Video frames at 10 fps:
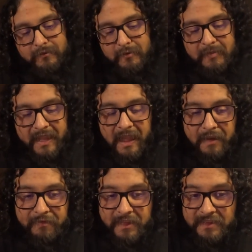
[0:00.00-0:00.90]
them, they
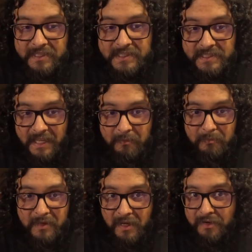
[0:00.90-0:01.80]
have like this
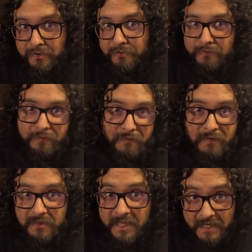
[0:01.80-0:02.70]
same kind of
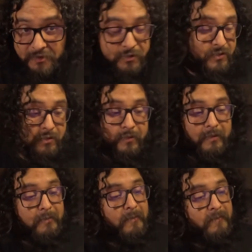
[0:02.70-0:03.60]
texture to
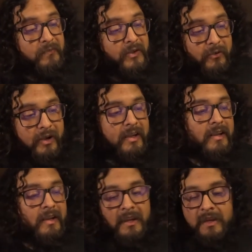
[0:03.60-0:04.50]
them,
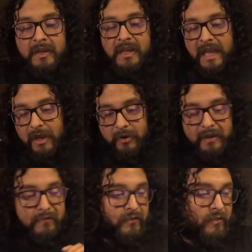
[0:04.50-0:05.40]
right?
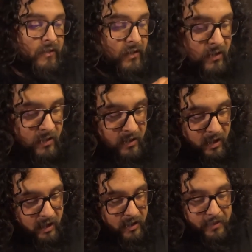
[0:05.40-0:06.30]
However,
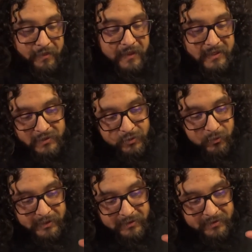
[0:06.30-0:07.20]
these 2
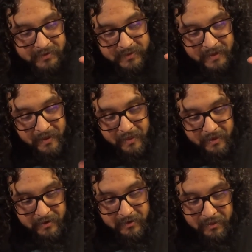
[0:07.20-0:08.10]
wheels,
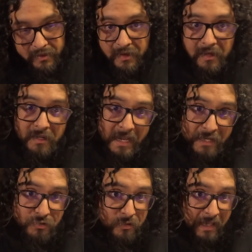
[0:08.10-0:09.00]
the
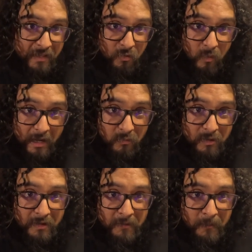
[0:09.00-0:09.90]
natural and the white
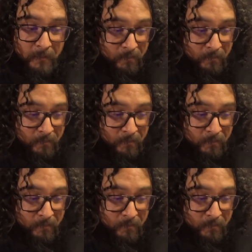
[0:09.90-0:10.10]
one,